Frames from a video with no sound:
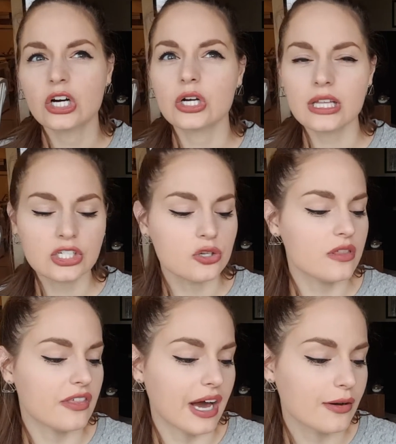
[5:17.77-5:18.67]
early
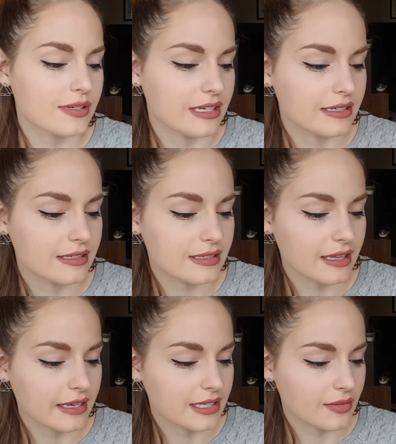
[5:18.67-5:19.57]
2000s,
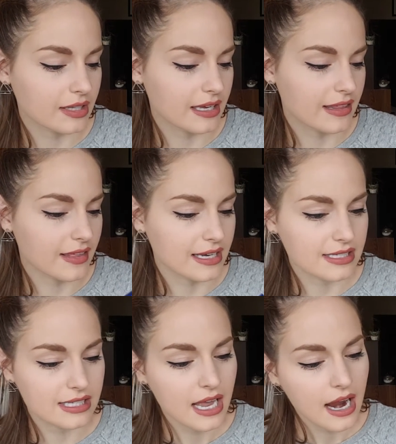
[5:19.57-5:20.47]
like something like
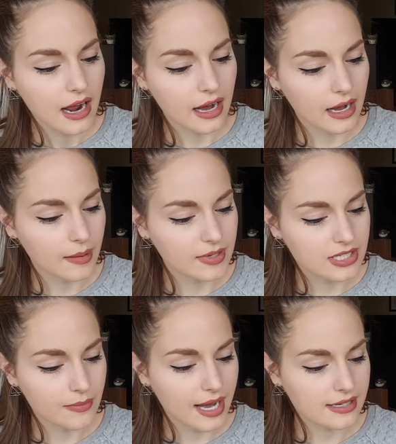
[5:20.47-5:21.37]
this.
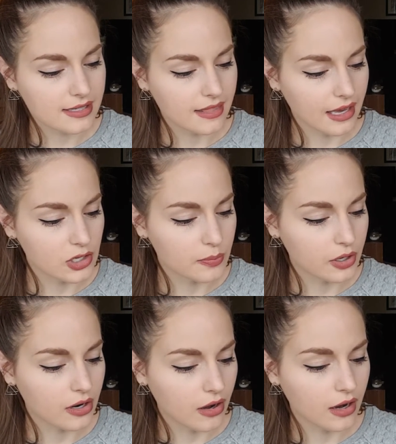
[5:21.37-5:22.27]
It's a mask that you
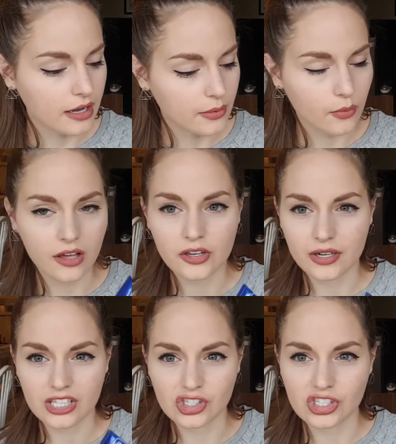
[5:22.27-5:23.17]
put on while
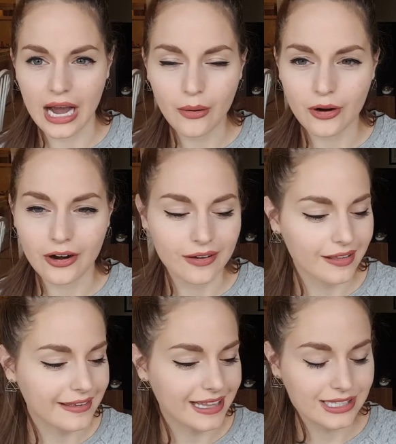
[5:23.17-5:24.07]
you're in the shower.
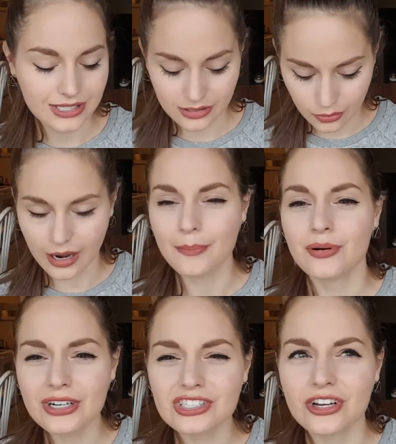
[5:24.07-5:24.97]
Like, that's cool. I'm
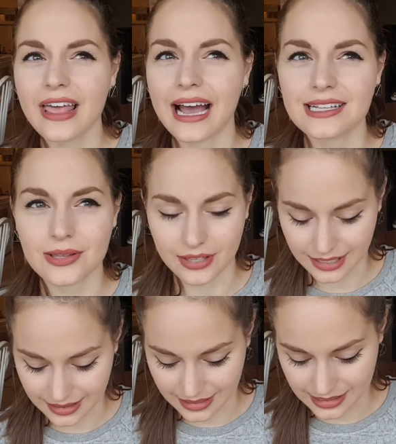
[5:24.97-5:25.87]
pretty sure they had something
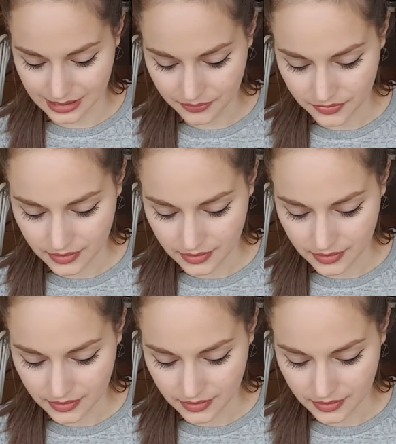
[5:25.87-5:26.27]
like this.